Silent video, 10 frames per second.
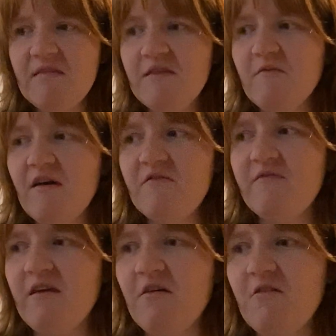Do I
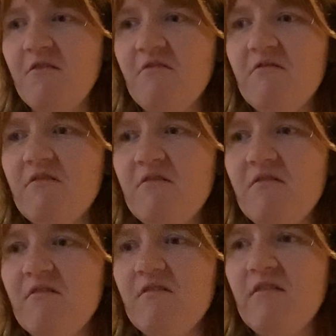feel
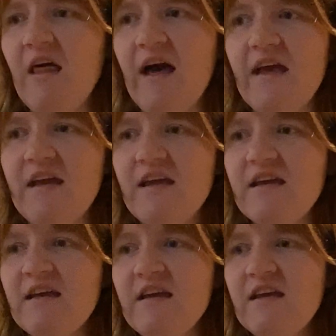like,
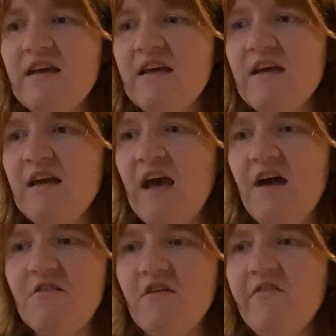I
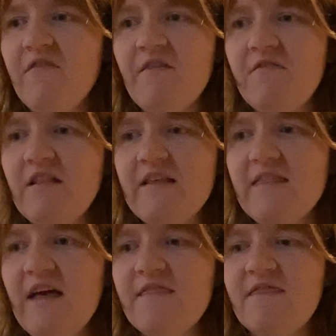don't know, if I feel like
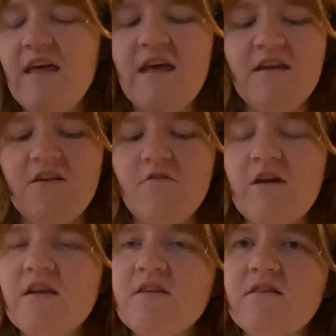that, then you
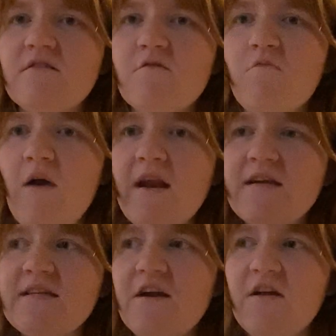can write
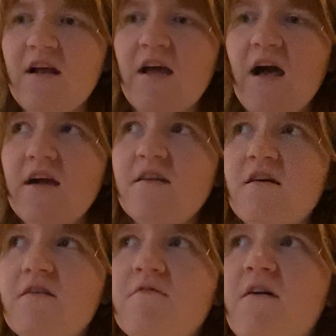it down and kind
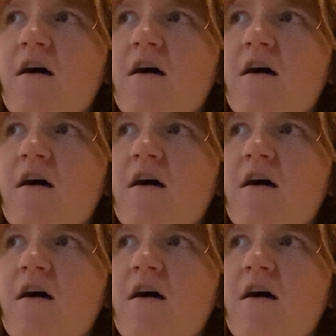of